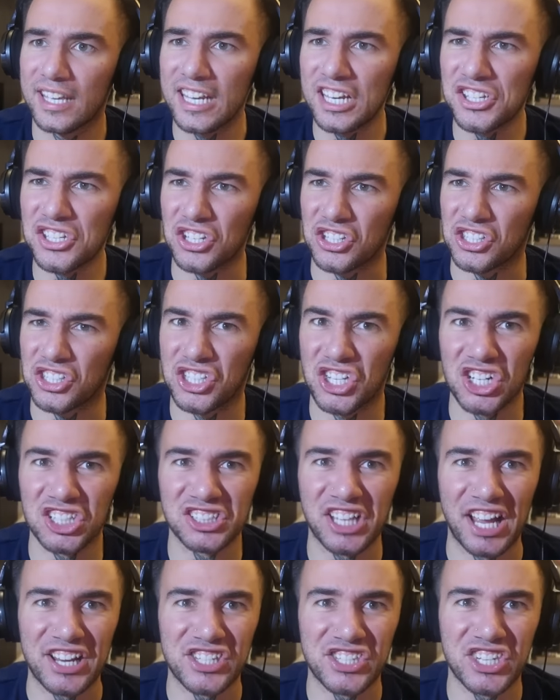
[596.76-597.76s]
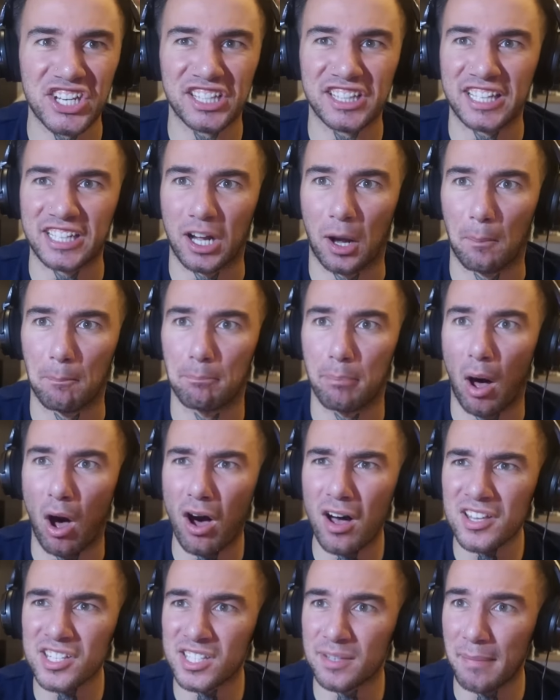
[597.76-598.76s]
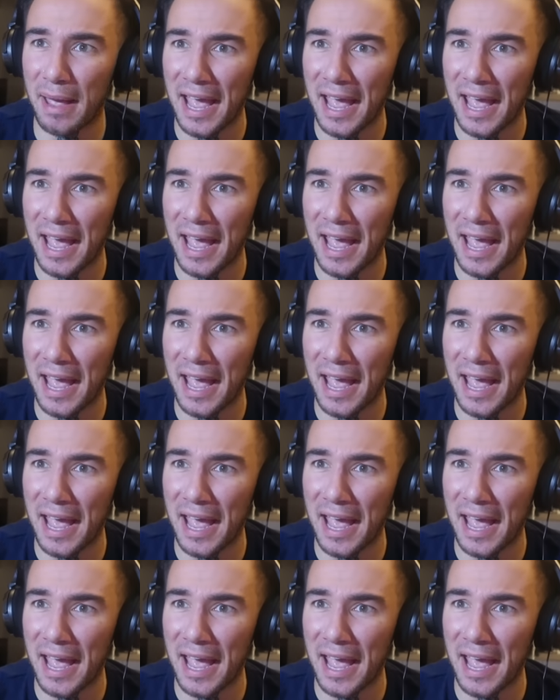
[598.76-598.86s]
He just took that shit like a boss,